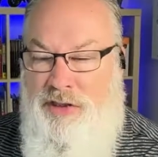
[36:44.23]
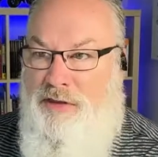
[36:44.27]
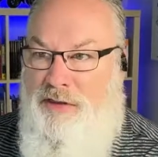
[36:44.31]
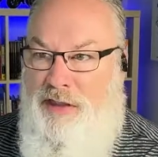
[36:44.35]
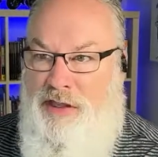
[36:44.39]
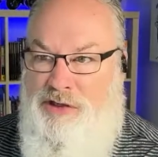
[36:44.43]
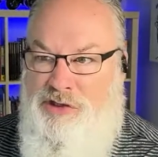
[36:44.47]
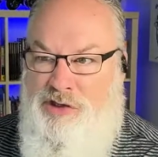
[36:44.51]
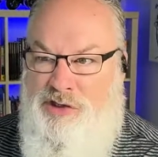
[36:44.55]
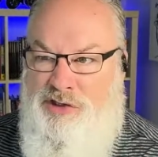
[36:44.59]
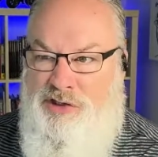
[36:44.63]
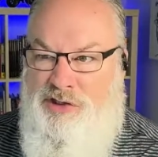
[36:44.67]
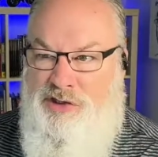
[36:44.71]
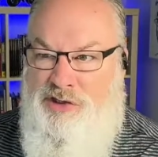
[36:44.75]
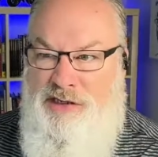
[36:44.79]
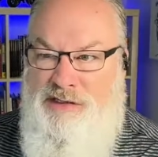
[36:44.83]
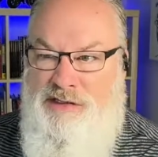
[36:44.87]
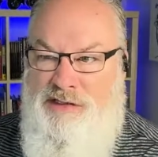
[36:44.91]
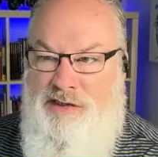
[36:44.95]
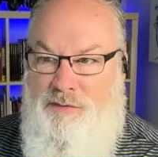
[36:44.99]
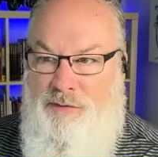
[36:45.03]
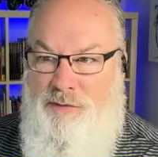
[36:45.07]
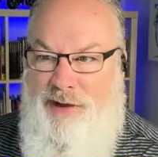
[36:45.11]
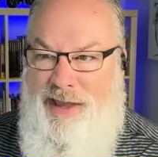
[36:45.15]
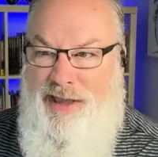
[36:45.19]
That's just an
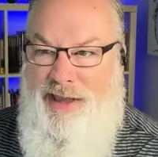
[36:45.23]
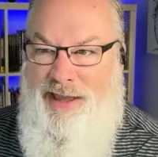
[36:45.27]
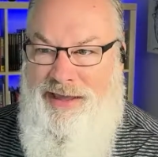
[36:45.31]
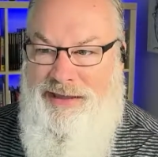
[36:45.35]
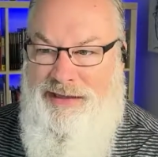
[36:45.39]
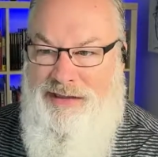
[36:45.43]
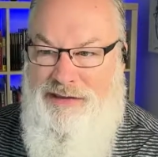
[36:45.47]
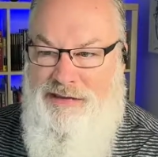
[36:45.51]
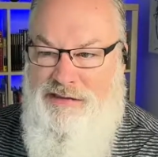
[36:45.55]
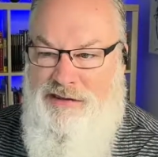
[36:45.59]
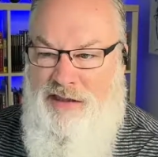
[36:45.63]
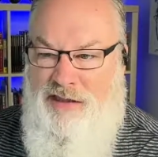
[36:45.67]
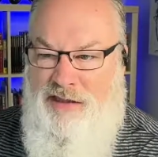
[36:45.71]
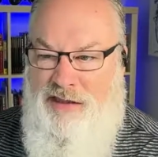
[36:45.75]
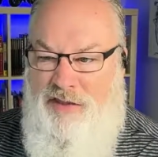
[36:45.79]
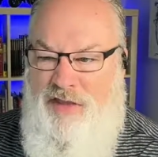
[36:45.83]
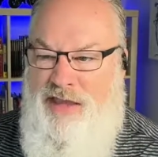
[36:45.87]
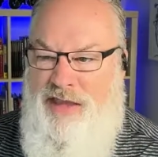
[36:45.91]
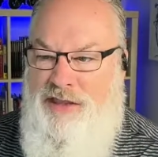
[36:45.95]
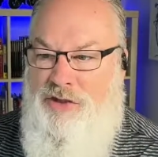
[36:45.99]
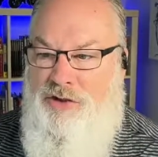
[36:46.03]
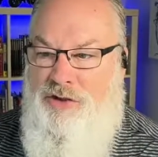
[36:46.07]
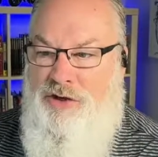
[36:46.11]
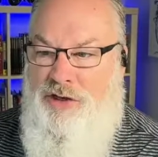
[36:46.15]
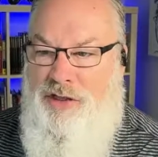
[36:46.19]
easy way I can say
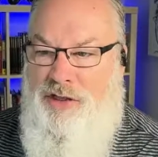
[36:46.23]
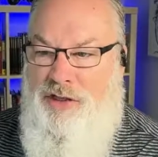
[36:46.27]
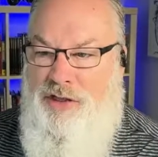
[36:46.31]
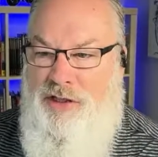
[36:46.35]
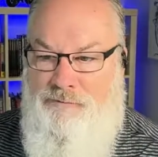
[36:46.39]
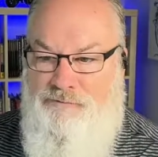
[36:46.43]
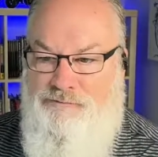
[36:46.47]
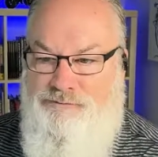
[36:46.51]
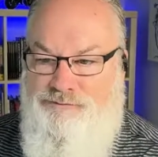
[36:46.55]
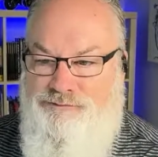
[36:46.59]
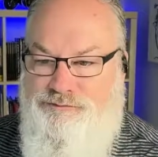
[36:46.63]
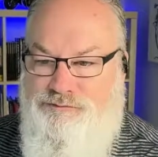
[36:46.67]
thank you to him.